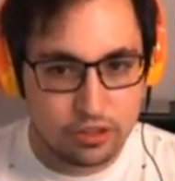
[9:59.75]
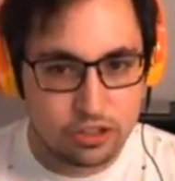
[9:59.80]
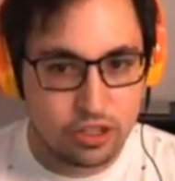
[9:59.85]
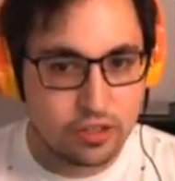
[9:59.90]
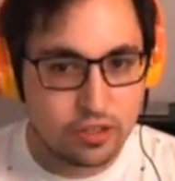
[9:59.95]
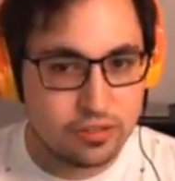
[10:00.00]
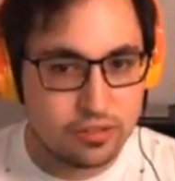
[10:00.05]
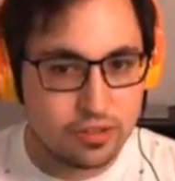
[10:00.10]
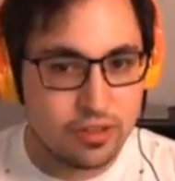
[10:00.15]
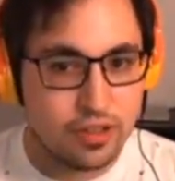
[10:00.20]

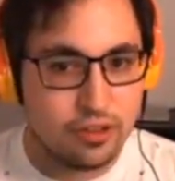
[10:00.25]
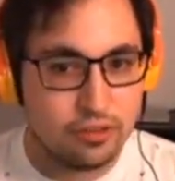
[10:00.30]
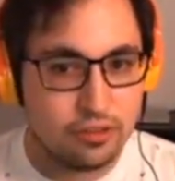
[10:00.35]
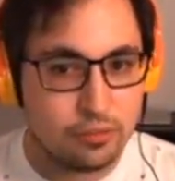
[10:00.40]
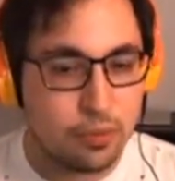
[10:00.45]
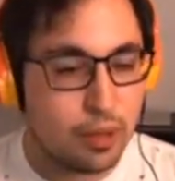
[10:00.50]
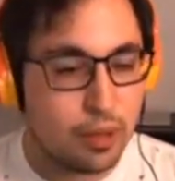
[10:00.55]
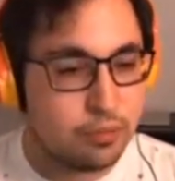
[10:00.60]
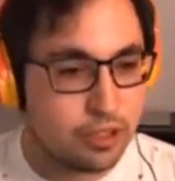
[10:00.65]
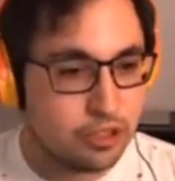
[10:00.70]
John
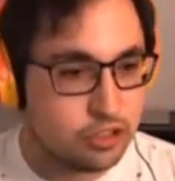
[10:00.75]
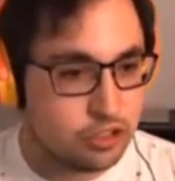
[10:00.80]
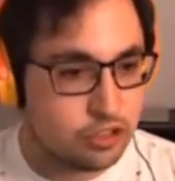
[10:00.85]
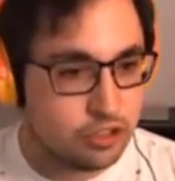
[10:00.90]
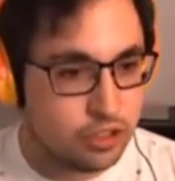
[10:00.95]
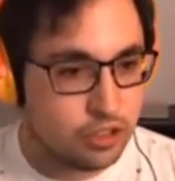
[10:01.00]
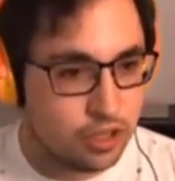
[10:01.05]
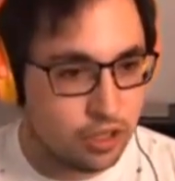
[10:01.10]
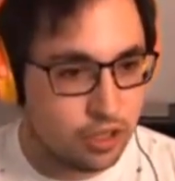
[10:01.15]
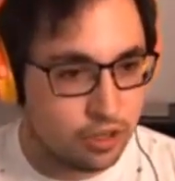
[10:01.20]
Sundell's
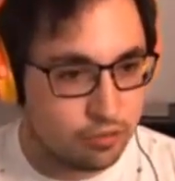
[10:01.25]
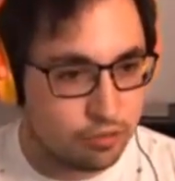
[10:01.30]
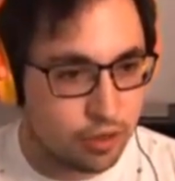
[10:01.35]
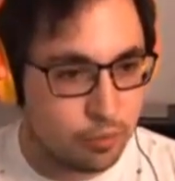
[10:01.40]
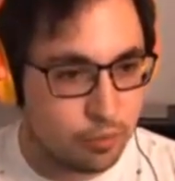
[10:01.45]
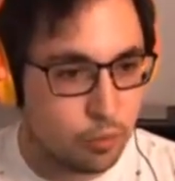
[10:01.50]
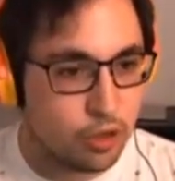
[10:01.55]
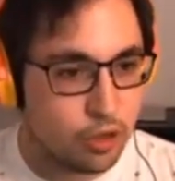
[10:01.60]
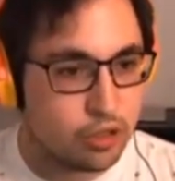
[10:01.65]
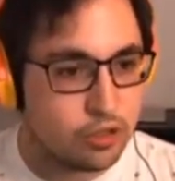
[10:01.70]
Publish
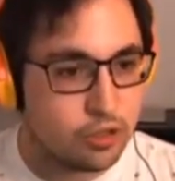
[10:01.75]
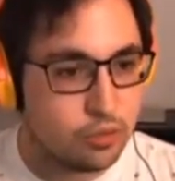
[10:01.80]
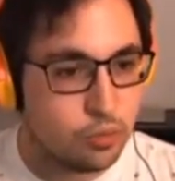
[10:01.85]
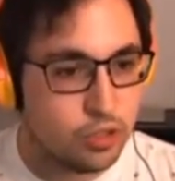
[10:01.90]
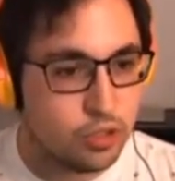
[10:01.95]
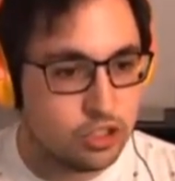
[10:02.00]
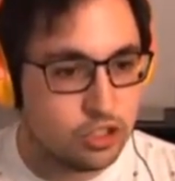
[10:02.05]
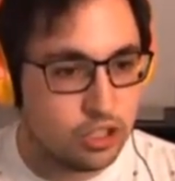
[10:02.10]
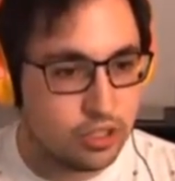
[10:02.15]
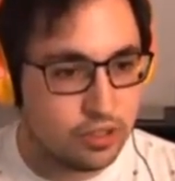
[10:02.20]
framework,
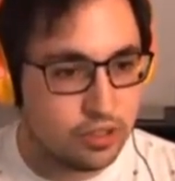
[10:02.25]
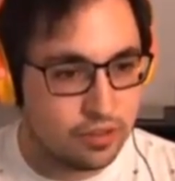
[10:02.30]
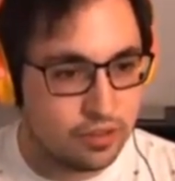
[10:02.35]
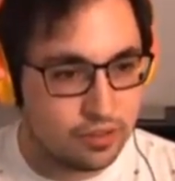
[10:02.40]
which